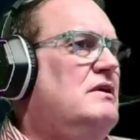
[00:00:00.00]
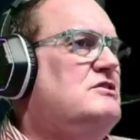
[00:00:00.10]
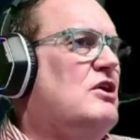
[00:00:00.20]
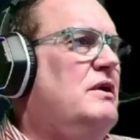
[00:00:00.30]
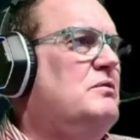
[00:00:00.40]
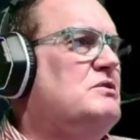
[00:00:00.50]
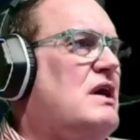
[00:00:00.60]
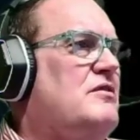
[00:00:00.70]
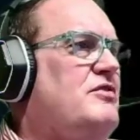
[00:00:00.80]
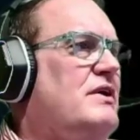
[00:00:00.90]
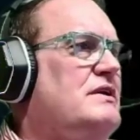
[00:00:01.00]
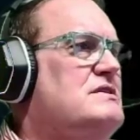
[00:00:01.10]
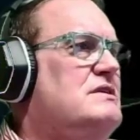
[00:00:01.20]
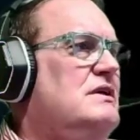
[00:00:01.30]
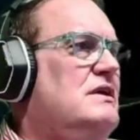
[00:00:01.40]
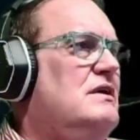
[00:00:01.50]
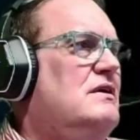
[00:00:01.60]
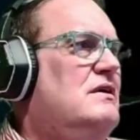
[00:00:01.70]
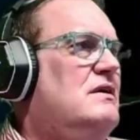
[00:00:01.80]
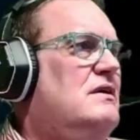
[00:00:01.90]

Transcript: And so it was kind of fun to see.